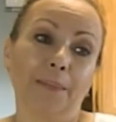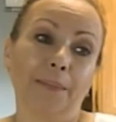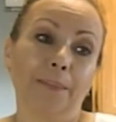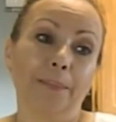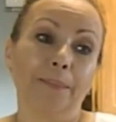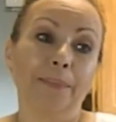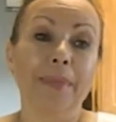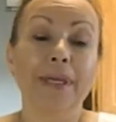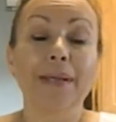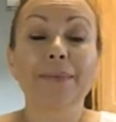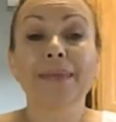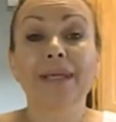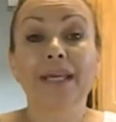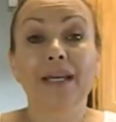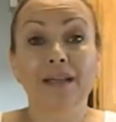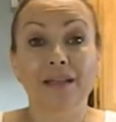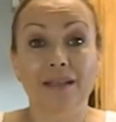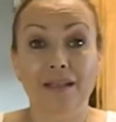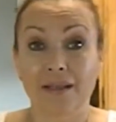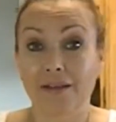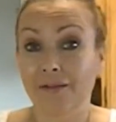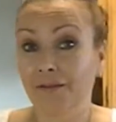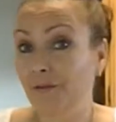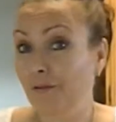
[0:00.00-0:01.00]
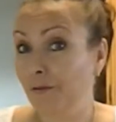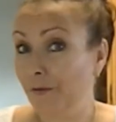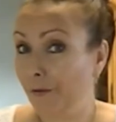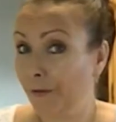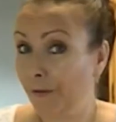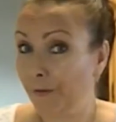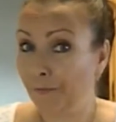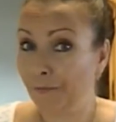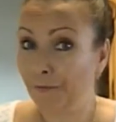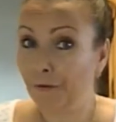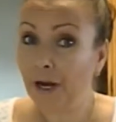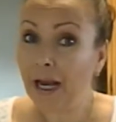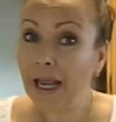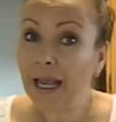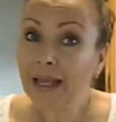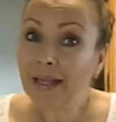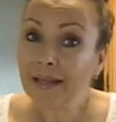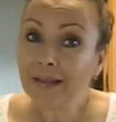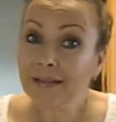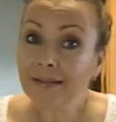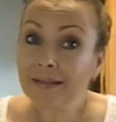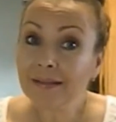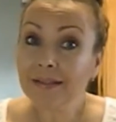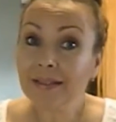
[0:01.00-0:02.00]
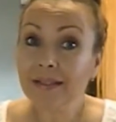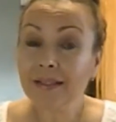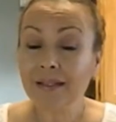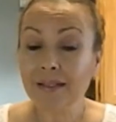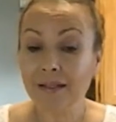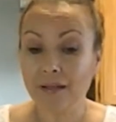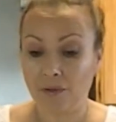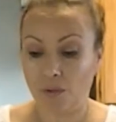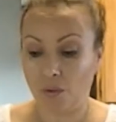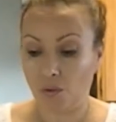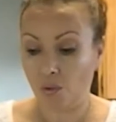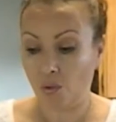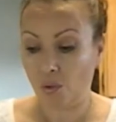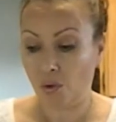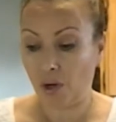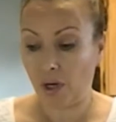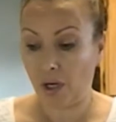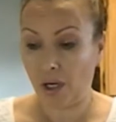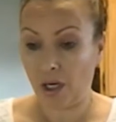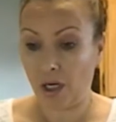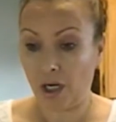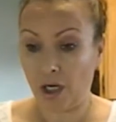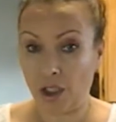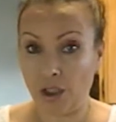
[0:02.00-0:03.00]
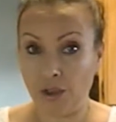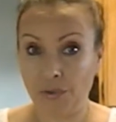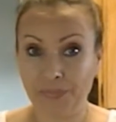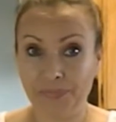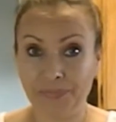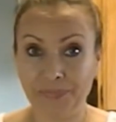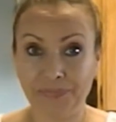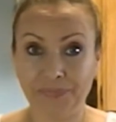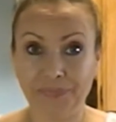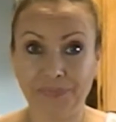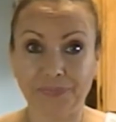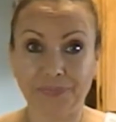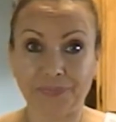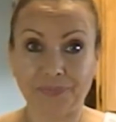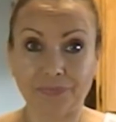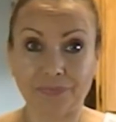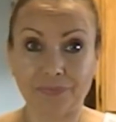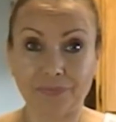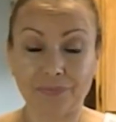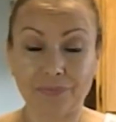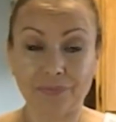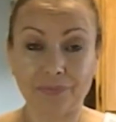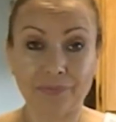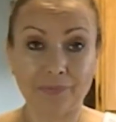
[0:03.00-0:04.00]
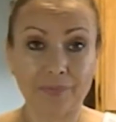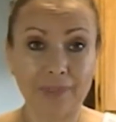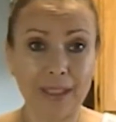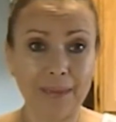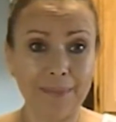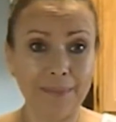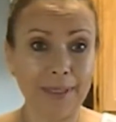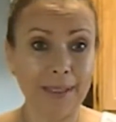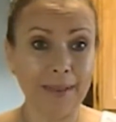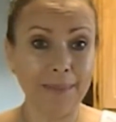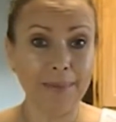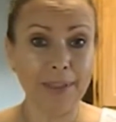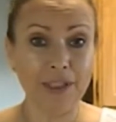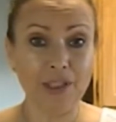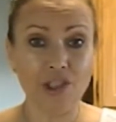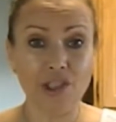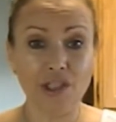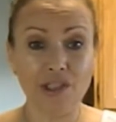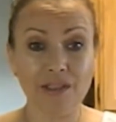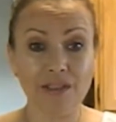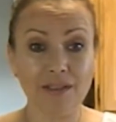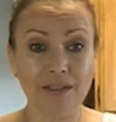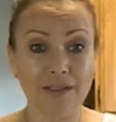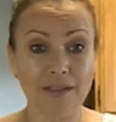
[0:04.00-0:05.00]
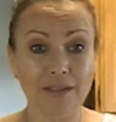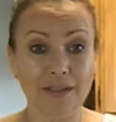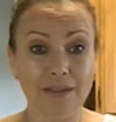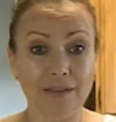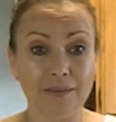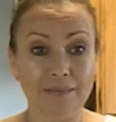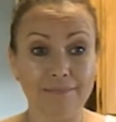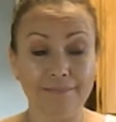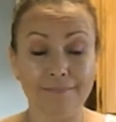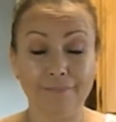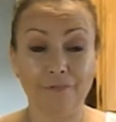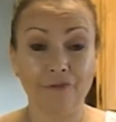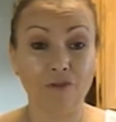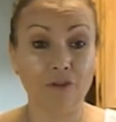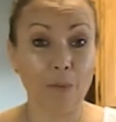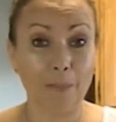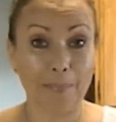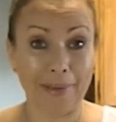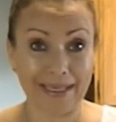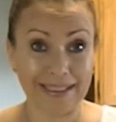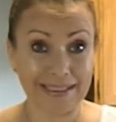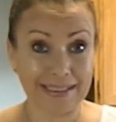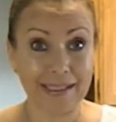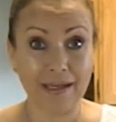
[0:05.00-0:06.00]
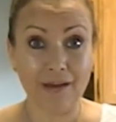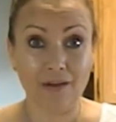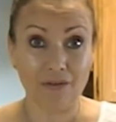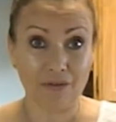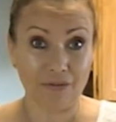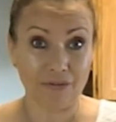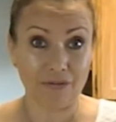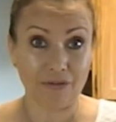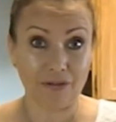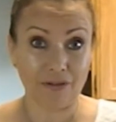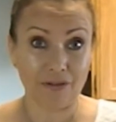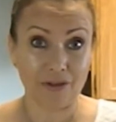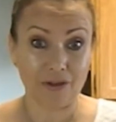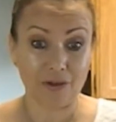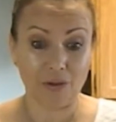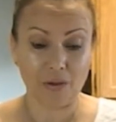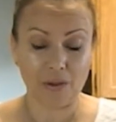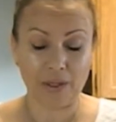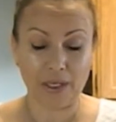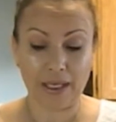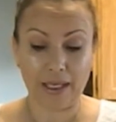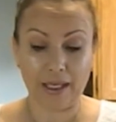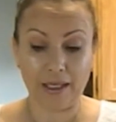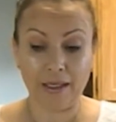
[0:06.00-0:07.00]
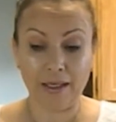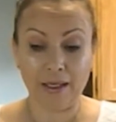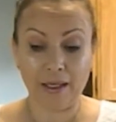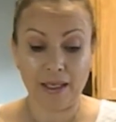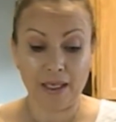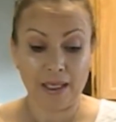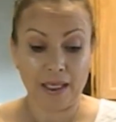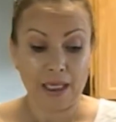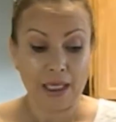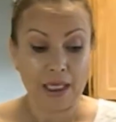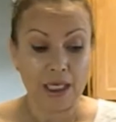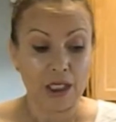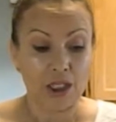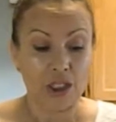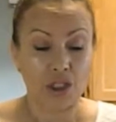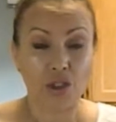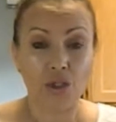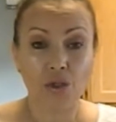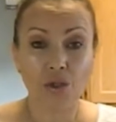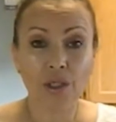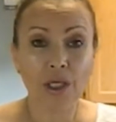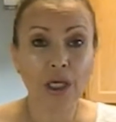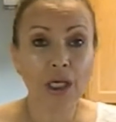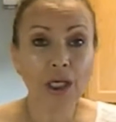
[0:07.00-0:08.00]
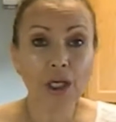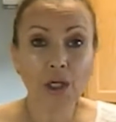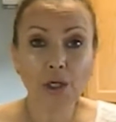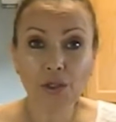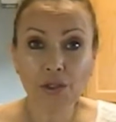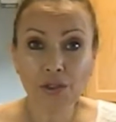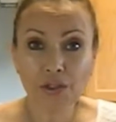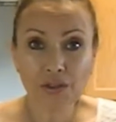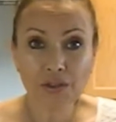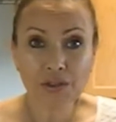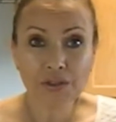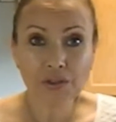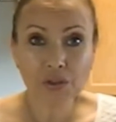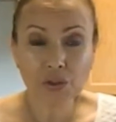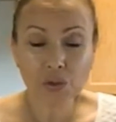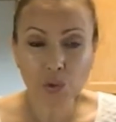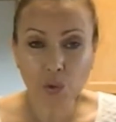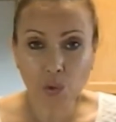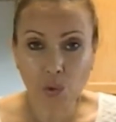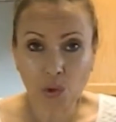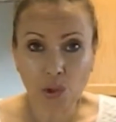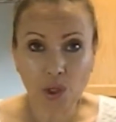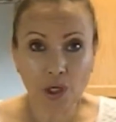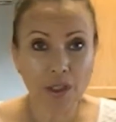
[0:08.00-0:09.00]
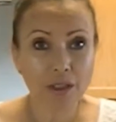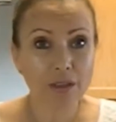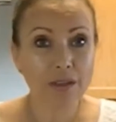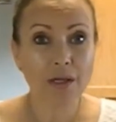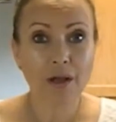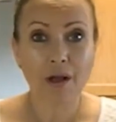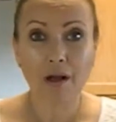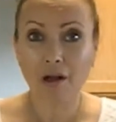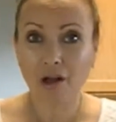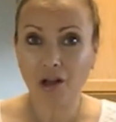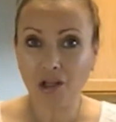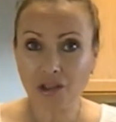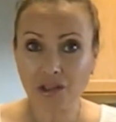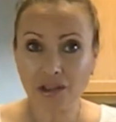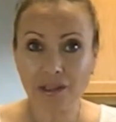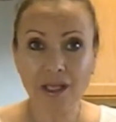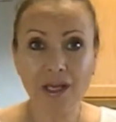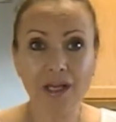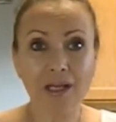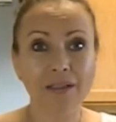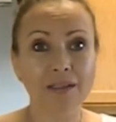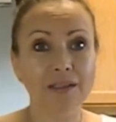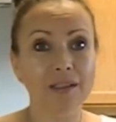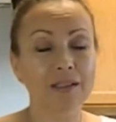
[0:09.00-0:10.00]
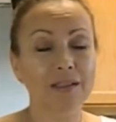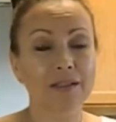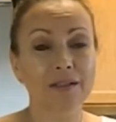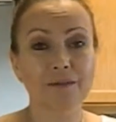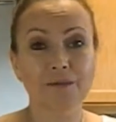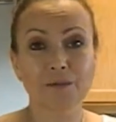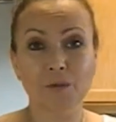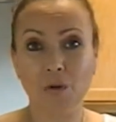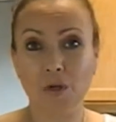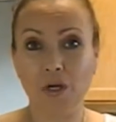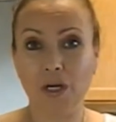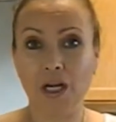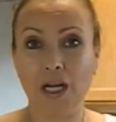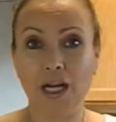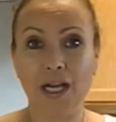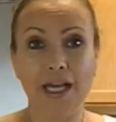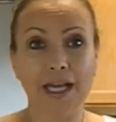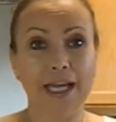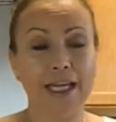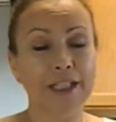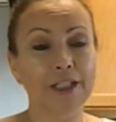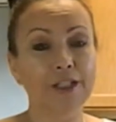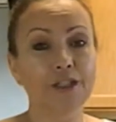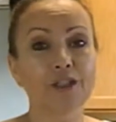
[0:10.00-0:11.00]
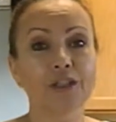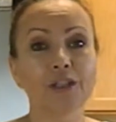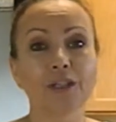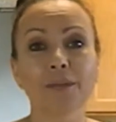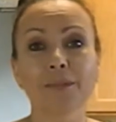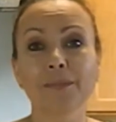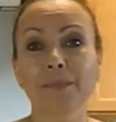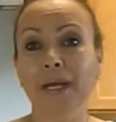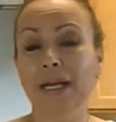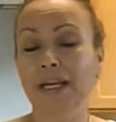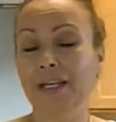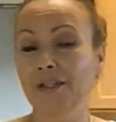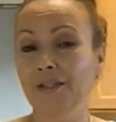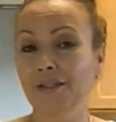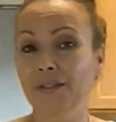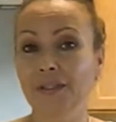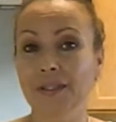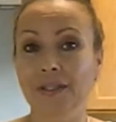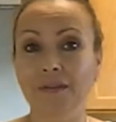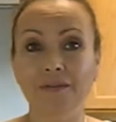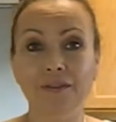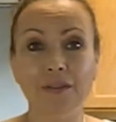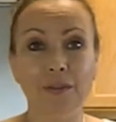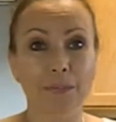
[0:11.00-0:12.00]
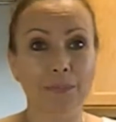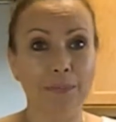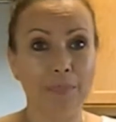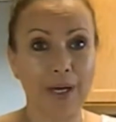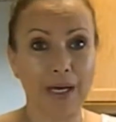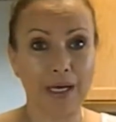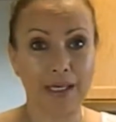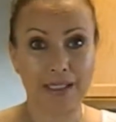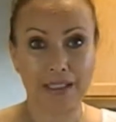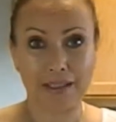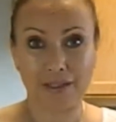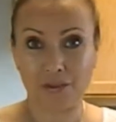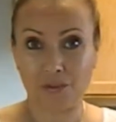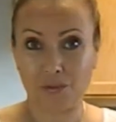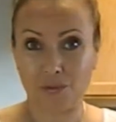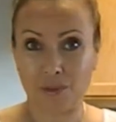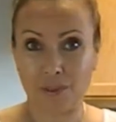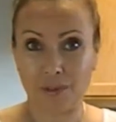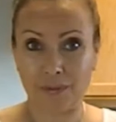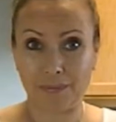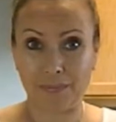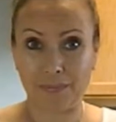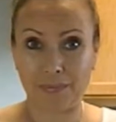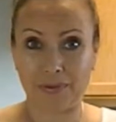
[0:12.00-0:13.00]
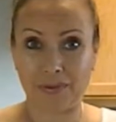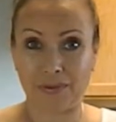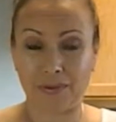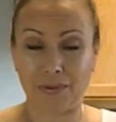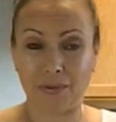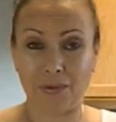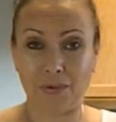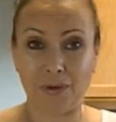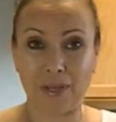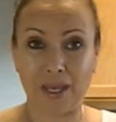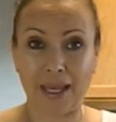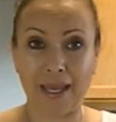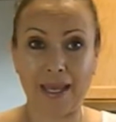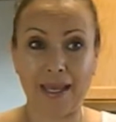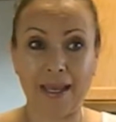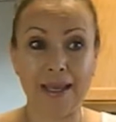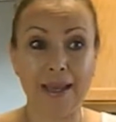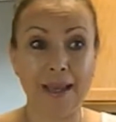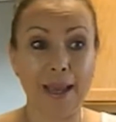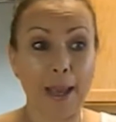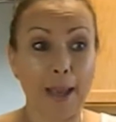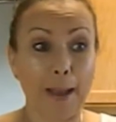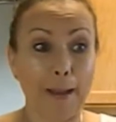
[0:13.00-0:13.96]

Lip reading: maybe a gift for a friend, or maybe just for myself, okay? You can go to the store, to Ulta, to Sephora, and you can buy yourself some body scrubs, okay?